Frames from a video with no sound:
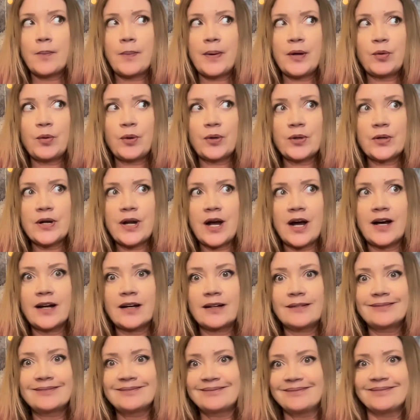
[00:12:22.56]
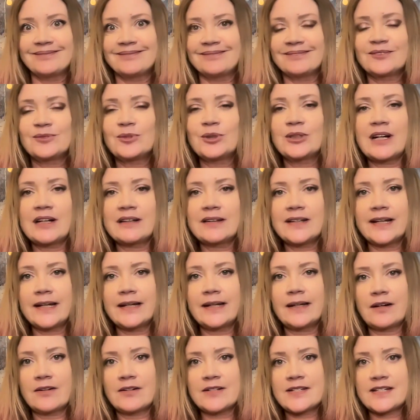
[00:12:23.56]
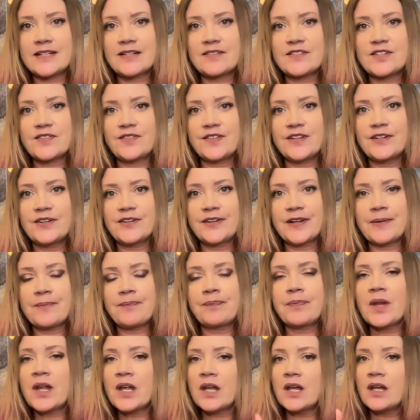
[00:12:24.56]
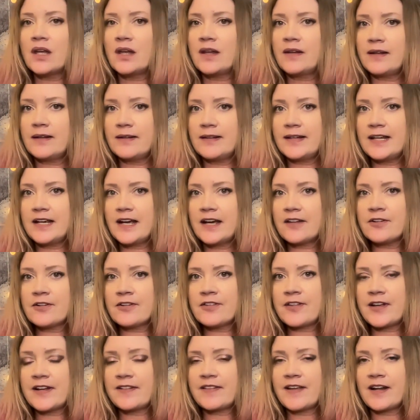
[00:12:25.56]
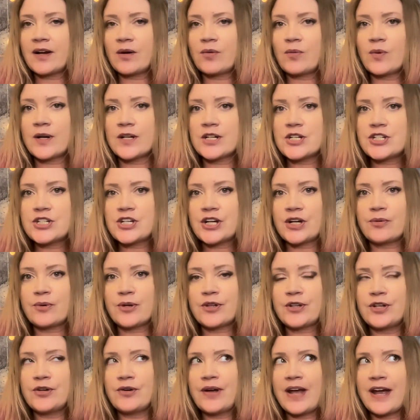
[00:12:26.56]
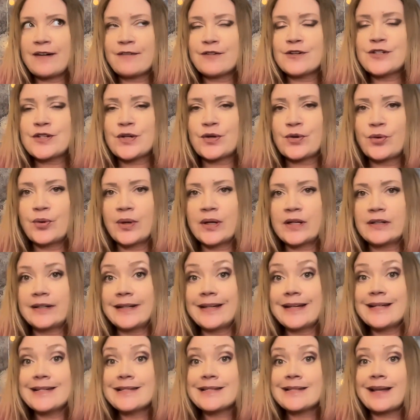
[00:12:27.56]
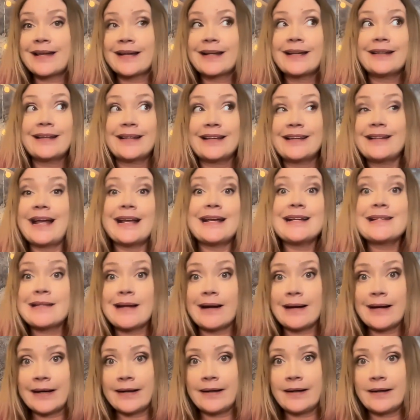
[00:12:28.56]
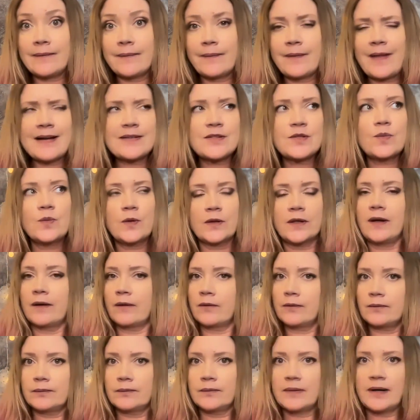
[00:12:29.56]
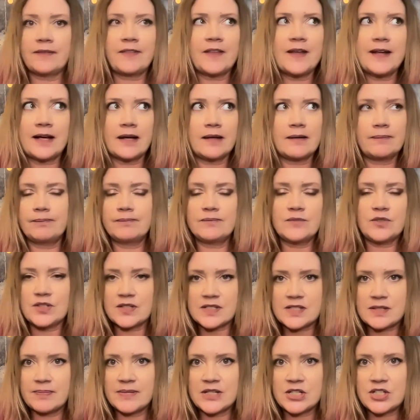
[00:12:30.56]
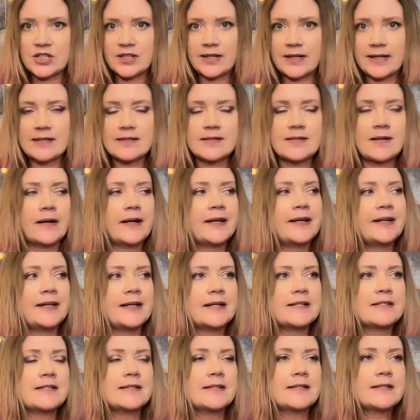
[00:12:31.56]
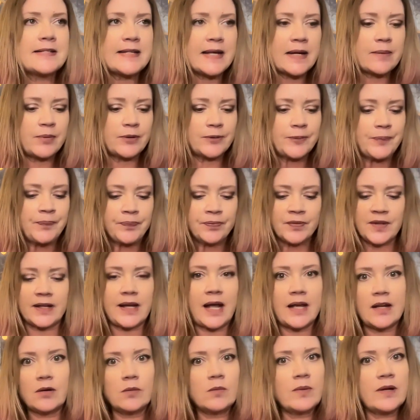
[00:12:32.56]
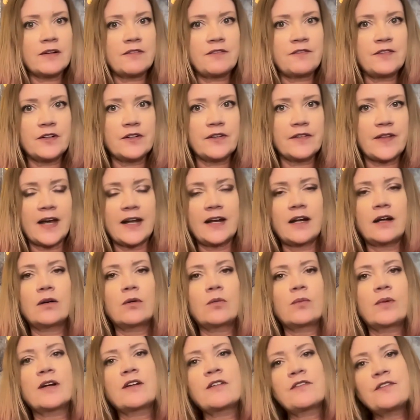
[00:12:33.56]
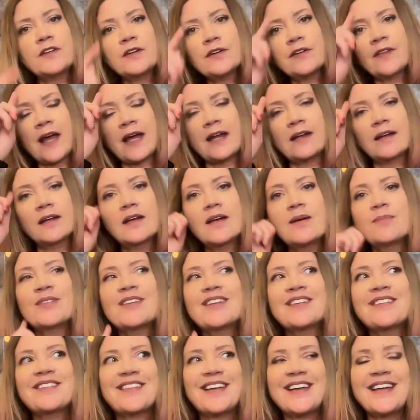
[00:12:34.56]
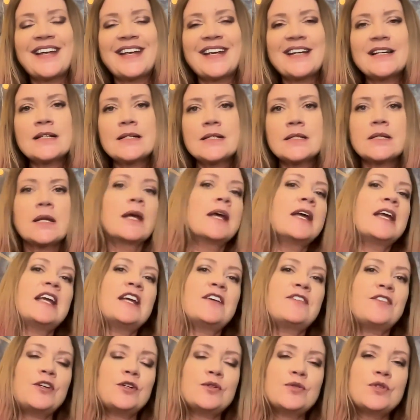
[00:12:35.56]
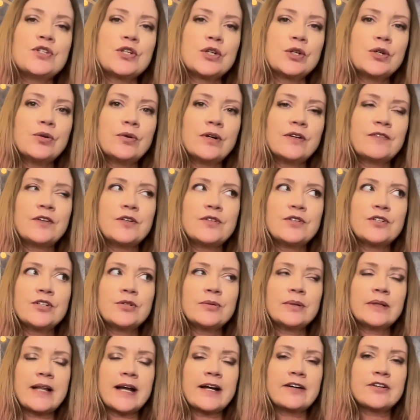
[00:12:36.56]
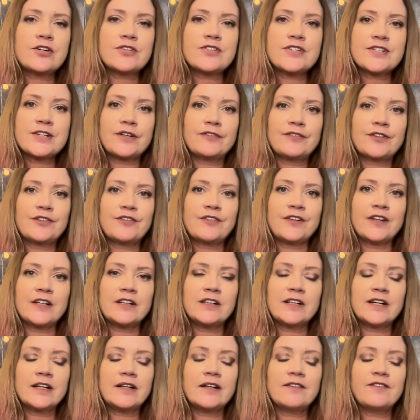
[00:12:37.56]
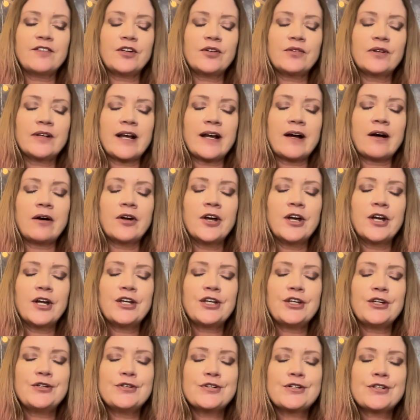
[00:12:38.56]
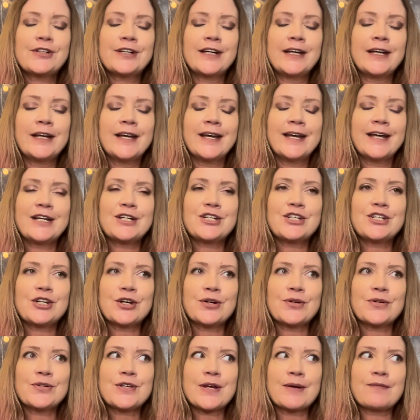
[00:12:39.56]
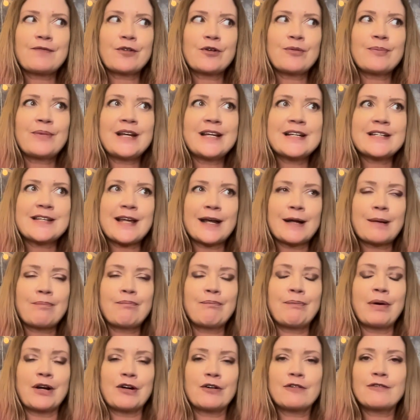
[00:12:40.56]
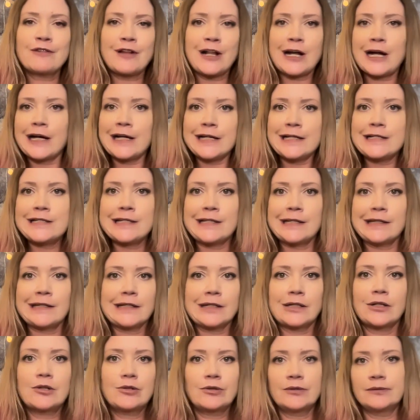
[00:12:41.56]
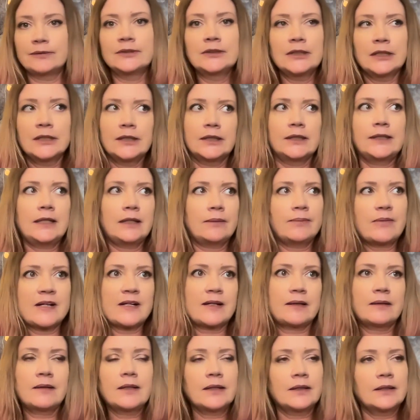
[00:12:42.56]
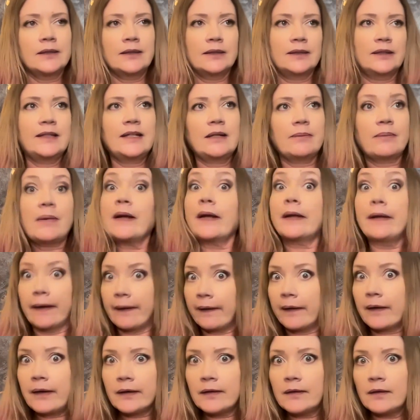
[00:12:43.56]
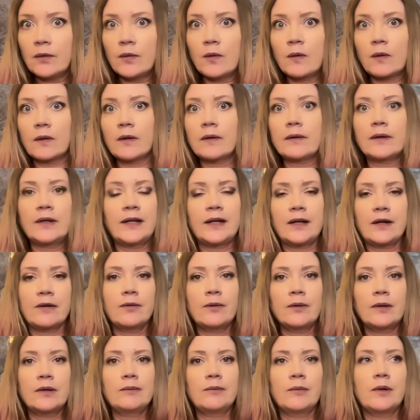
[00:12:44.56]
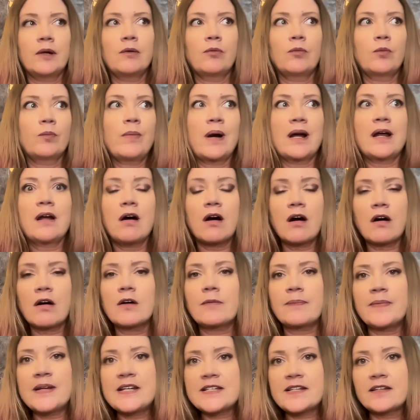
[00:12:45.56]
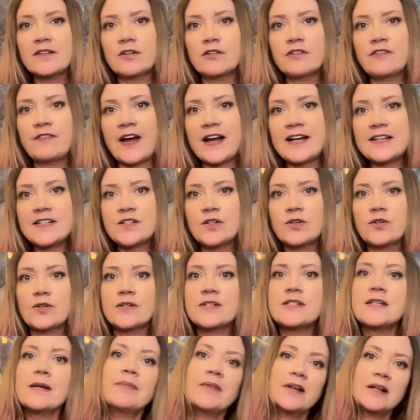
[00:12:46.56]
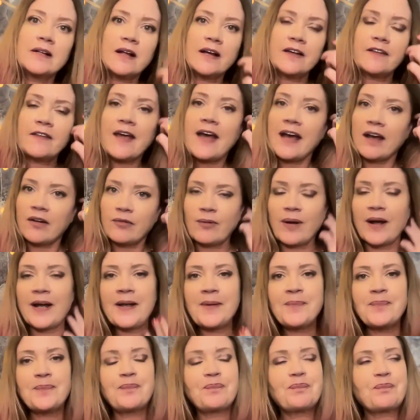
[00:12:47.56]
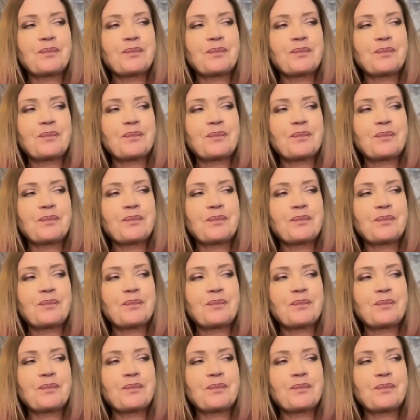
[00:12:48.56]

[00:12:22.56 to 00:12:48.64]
But we're not letting ourselves feel them. The other thing that I want to share with you ever so quickly is like anxiety. That's what, you know, I think I just mentioned anxiety as an example. Like, I don't want to feel that. I don't want to feel that. The thing is, if you do allow yourself to feel it, if you allow, usually it shows up for me as like butterflies, you know, and in my gut, or, you know, and my heart beats a little faster or something like that, right?